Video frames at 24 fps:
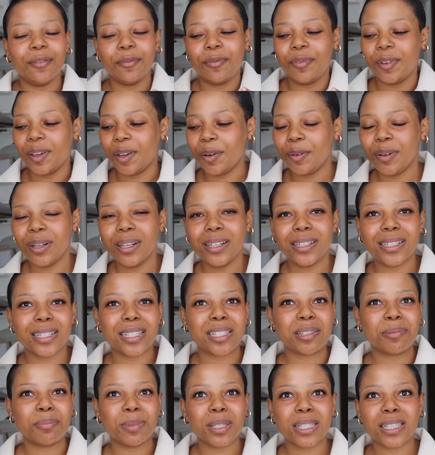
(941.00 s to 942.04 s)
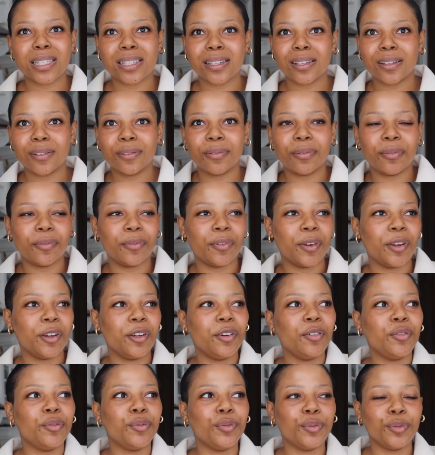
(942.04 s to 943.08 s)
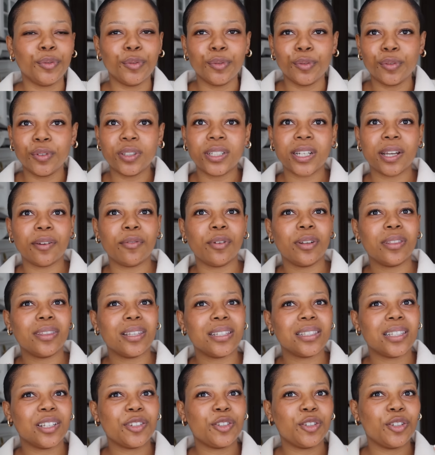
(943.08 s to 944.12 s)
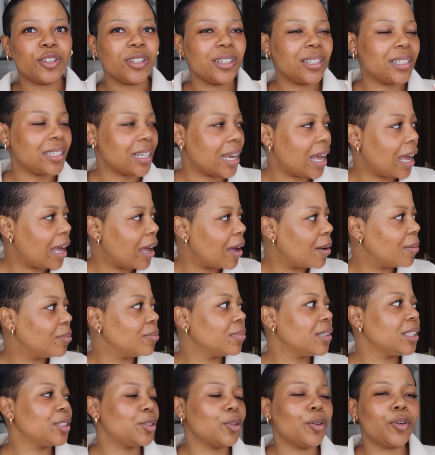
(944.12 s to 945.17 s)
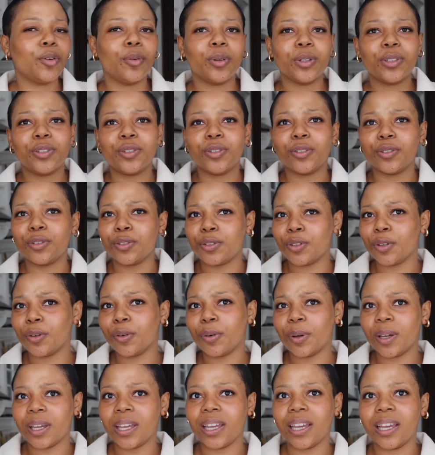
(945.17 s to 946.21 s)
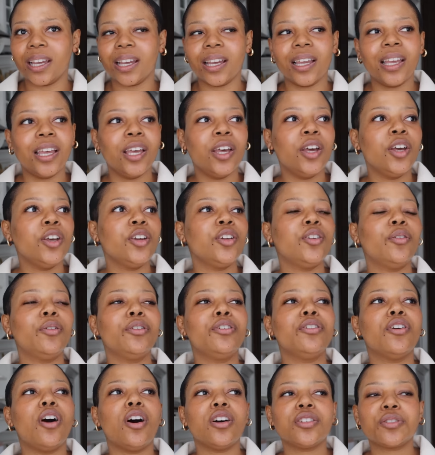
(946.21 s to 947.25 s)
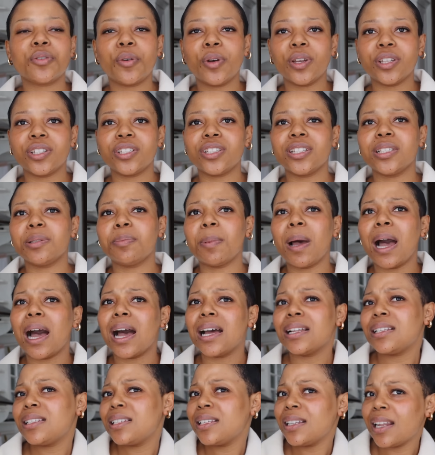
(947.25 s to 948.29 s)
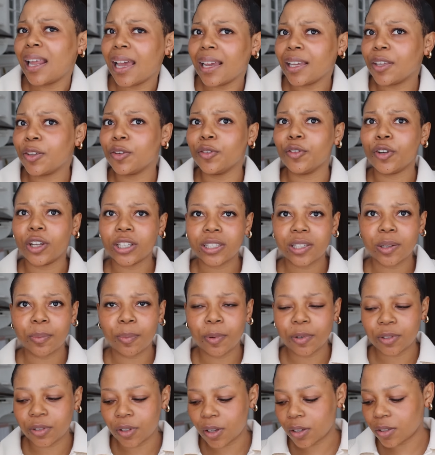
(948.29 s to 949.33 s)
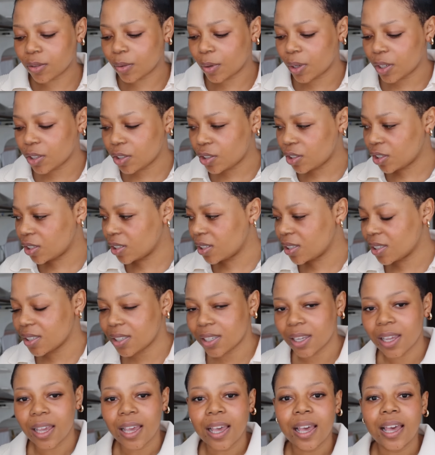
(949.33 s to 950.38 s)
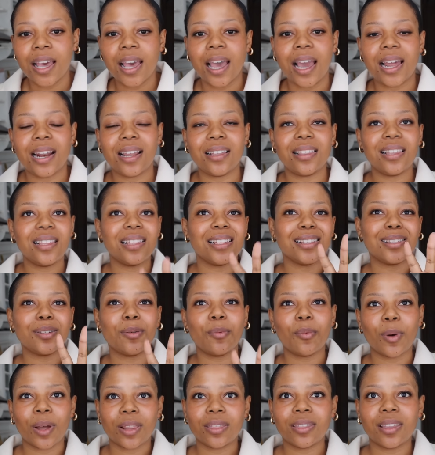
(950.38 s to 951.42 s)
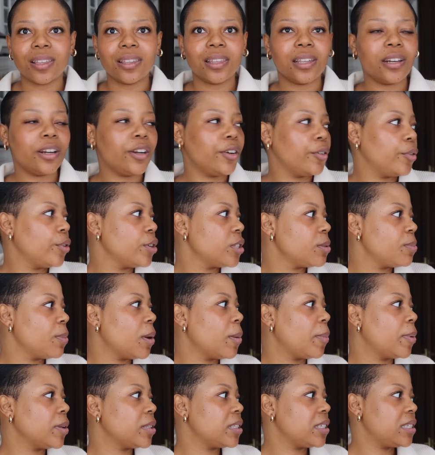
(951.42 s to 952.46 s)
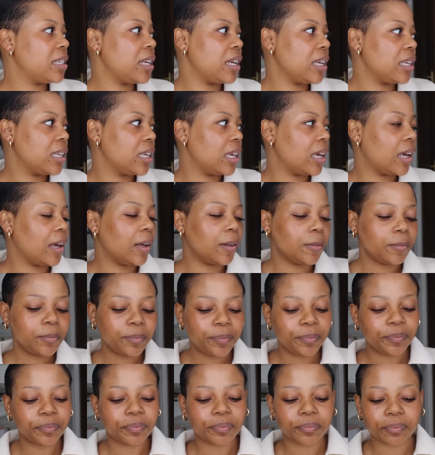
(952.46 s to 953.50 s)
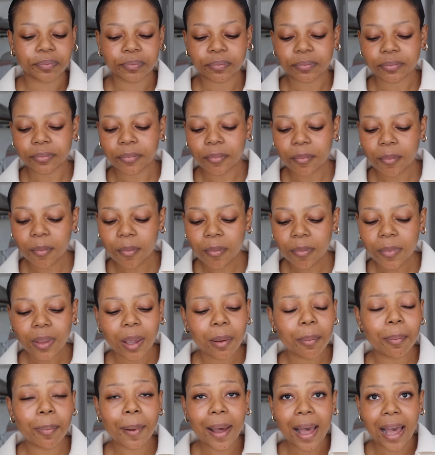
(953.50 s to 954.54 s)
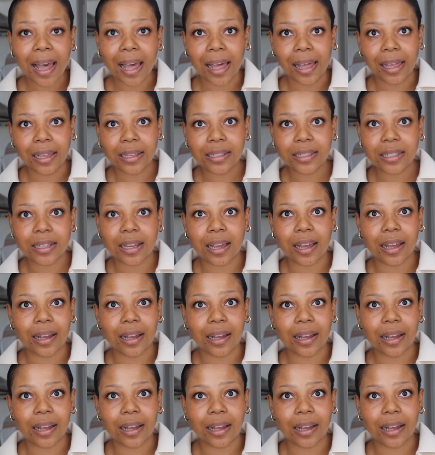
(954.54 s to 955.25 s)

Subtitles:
very dismissive, very rude, everyone thinks that you're dumb, they don't know what you're doing. No, you ask questions, but like you're not supposed to ask questions. And I think that's one thing that annoys me about staying here. But